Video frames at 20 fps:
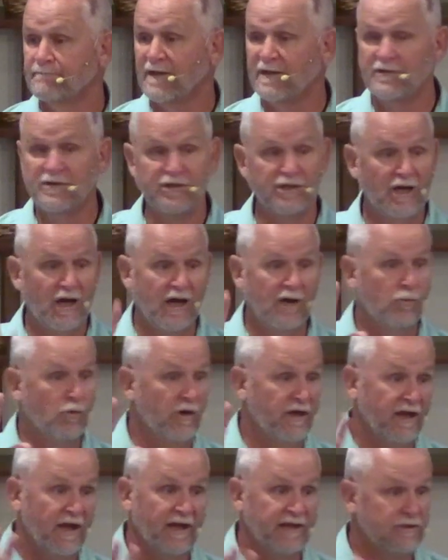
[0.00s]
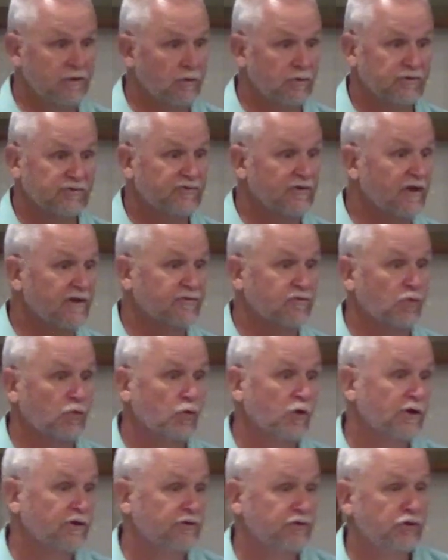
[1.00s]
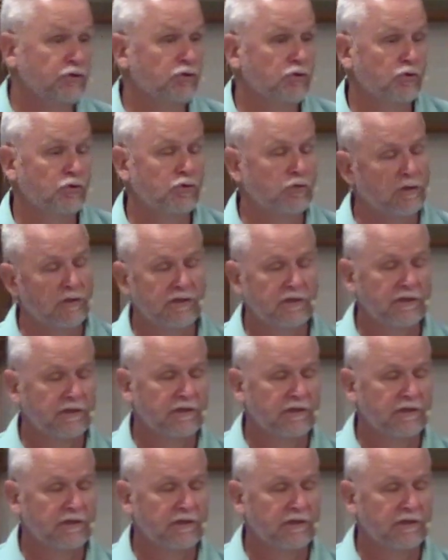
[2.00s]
And the Yahweh I know is not the one you